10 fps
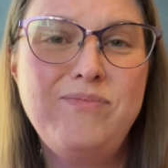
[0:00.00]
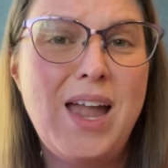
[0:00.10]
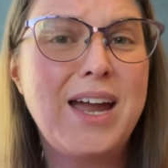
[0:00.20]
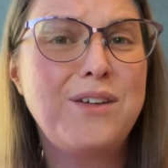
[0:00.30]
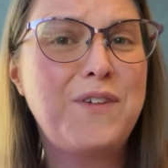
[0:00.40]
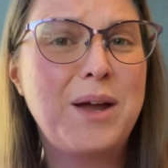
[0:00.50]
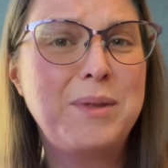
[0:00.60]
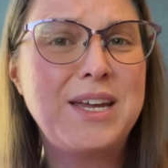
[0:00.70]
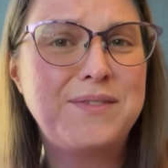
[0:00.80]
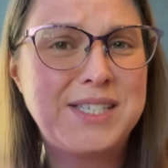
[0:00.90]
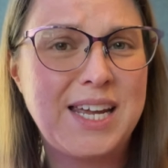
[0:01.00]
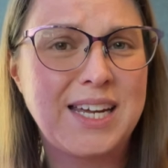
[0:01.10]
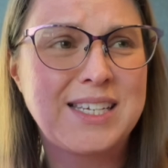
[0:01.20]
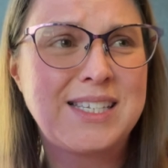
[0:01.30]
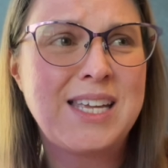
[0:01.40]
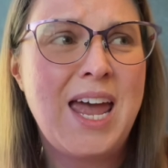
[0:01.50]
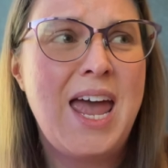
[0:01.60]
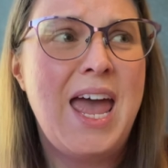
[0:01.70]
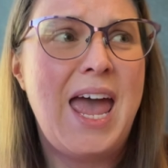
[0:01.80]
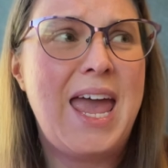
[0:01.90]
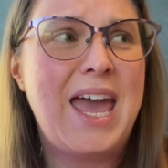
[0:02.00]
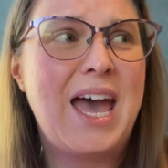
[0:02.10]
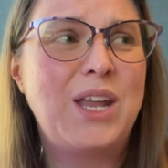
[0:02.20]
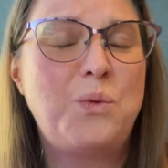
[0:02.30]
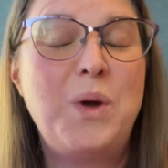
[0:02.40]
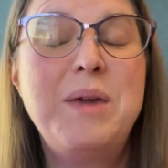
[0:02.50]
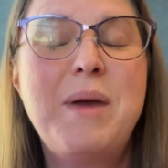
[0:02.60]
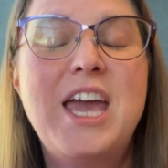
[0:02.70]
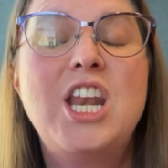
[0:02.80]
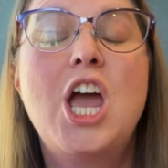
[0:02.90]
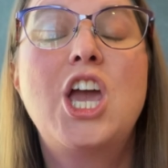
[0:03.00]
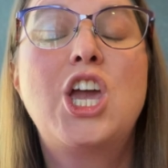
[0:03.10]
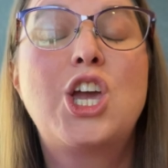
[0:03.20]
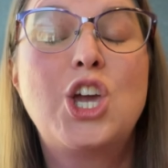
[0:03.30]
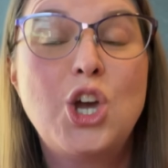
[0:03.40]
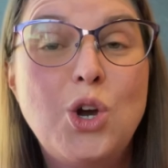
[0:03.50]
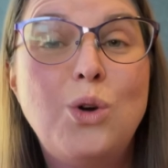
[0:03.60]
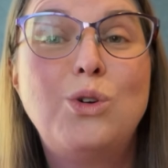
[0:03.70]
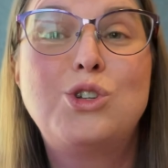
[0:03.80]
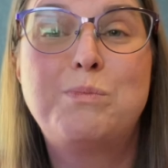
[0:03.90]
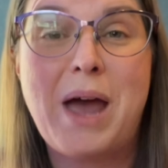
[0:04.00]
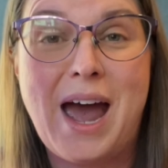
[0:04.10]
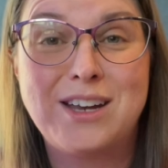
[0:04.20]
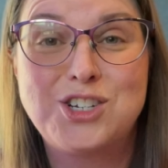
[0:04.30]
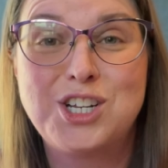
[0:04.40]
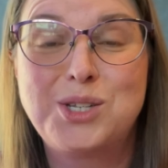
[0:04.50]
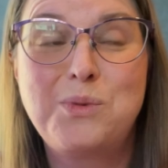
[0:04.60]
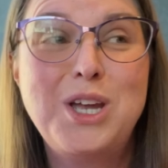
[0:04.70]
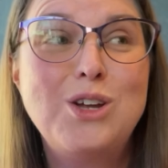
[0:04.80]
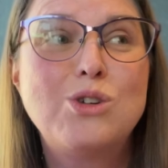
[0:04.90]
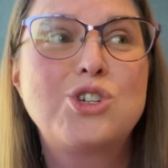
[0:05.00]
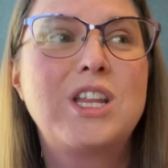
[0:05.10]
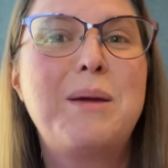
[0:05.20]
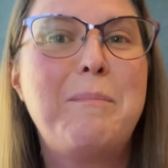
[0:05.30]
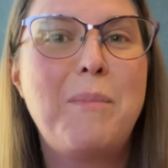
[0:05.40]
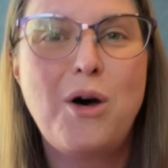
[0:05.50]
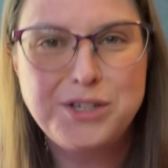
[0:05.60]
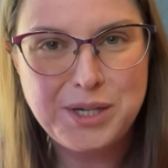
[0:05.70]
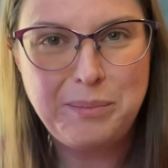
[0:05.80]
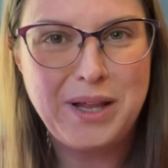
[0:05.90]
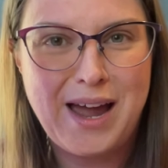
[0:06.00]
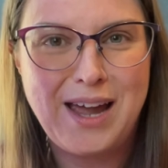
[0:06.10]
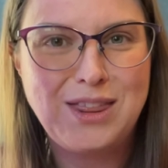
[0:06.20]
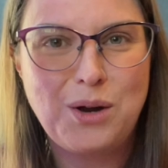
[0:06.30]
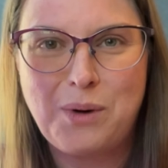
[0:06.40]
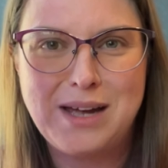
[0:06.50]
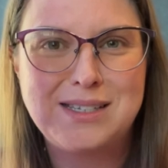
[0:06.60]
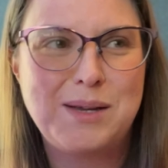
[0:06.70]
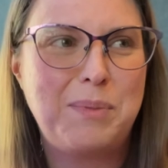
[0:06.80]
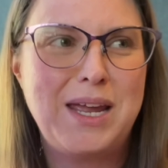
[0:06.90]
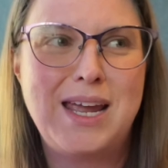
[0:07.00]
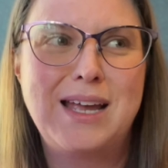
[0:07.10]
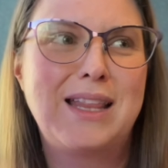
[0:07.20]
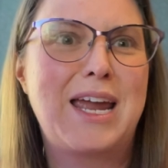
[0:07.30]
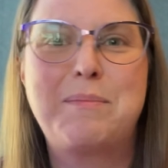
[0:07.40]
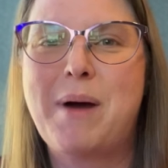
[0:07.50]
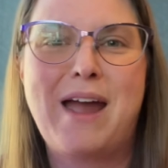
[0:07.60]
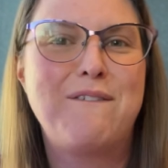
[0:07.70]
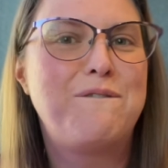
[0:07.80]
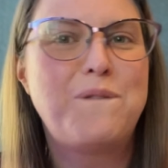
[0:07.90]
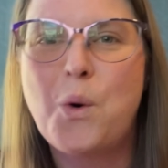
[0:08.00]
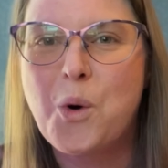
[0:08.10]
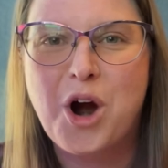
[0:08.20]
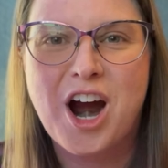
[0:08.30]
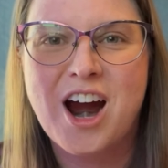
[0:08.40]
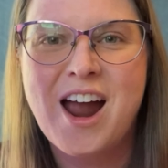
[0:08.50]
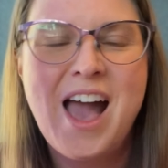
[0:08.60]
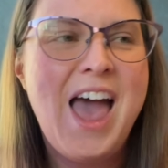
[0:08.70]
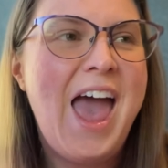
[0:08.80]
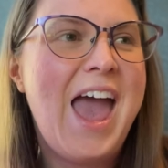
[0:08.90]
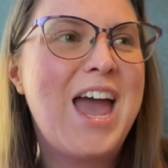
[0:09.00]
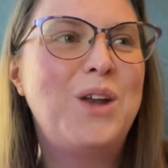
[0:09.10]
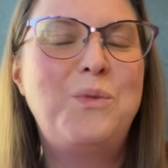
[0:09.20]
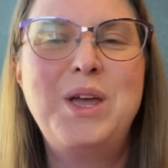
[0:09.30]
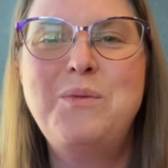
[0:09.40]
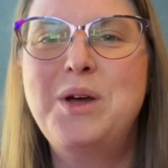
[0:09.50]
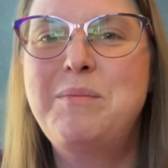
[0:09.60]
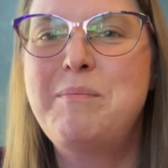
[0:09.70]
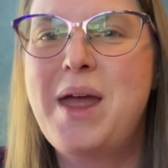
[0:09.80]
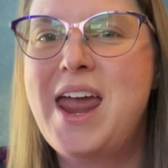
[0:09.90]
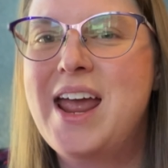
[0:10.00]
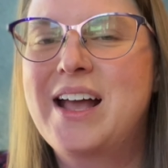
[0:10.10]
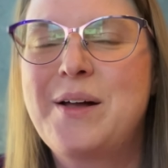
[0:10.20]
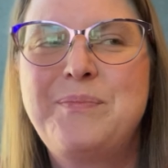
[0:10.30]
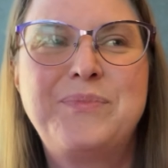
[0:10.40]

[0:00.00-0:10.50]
I had a family of 6. And we made huge batches. We usually multiplied the recipe like by 4. And we would make